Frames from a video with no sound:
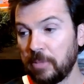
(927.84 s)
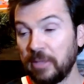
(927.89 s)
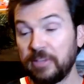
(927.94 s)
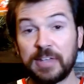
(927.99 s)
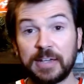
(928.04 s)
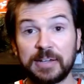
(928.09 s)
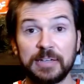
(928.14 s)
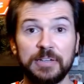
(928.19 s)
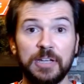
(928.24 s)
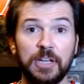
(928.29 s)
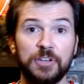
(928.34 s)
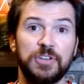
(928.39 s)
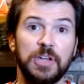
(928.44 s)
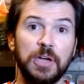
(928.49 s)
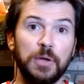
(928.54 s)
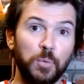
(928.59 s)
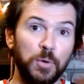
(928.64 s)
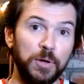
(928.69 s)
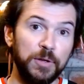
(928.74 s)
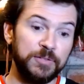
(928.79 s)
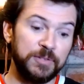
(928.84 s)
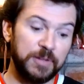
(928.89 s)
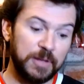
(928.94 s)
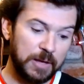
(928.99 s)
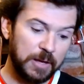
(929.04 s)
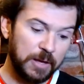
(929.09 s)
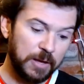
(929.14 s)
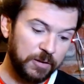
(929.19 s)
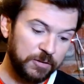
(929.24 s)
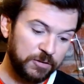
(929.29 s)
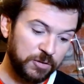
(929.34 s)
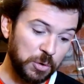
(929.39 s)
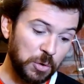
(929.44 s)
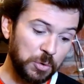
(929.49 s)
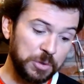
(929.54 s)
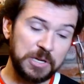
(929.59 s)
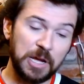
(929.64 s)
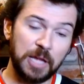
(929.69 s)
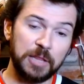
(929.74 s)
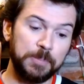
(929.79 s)
His second touchdown was. So he
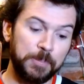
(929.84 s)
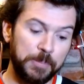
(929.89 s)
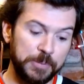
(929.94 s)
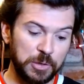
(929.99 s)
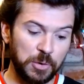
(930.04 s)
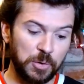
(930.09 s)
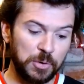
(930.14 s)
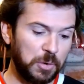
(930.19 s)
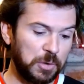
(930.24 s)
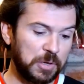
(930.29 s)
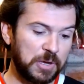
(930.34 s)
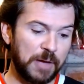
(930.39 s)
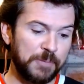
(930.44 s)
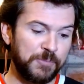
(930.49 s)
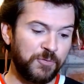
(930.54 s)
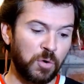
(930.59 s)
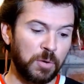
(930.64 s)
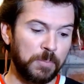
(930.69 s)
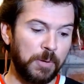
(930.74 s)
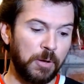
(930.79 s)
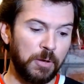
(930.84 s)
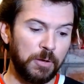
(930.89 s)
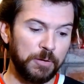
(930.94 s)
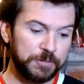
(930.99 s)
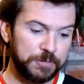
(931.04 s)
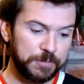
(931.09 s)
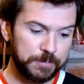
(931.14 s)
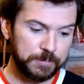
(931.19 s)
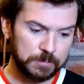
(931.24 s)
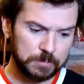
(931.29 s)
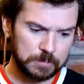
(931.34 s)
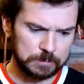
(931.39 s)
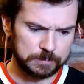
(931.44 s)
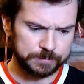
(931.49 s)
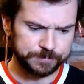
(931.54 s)
only caught he only caught 4 balls.